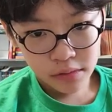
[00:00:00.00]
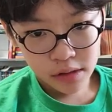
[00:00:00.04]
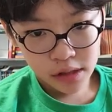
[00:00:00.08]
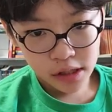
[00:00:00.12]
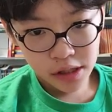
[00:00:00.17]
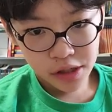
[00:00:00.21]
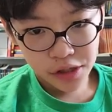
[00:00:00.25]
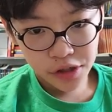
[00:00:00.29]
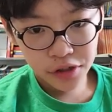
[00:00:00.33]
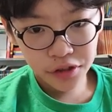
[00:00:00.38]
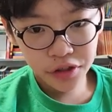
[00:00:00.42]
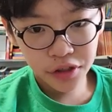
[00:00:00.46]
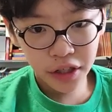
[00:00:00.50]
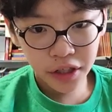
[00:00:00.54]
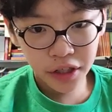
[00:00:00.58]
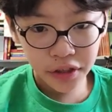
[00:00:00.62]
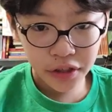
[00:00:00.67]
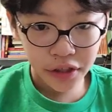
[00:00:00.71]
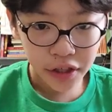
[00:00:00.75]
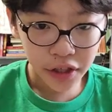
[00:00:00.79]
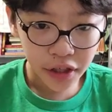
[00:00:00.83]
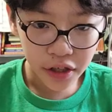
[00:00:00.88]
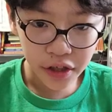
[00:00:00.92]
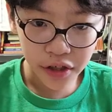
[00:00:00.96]
It's just that
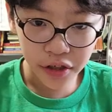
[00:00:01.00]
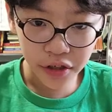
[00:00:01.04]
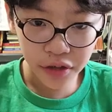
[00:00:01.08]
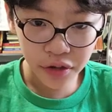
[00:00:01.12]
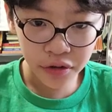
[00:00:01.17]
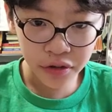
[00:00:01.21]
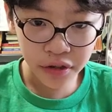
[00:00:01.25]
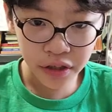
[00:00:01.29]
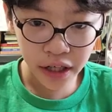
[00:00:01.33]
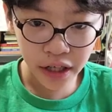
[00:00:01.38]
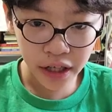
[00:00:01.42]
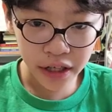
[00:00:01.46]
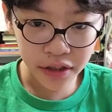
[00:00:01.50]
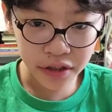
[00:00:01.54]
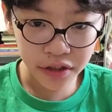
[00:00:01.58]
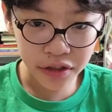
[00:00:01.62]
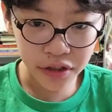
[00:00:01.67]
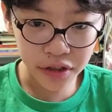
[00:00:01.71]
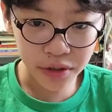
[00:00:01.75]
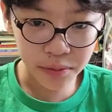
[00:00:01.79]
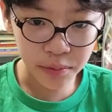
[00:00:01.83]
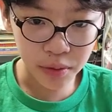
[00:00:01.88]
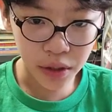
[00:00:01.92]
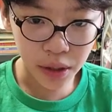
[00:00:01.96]
they are not
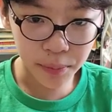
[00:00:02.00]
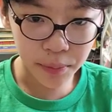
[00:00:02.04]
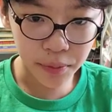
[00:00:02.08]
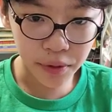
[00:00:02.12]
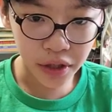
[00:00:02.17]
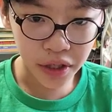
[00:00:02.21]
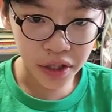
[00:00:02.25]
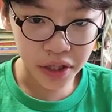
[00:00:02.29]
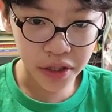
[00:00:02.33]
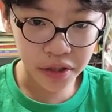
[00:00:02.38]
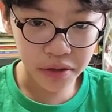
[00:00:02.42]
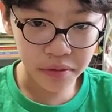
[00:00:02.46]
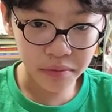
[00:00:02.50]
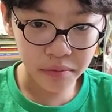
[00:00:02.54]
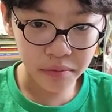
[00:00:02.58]
answered properly.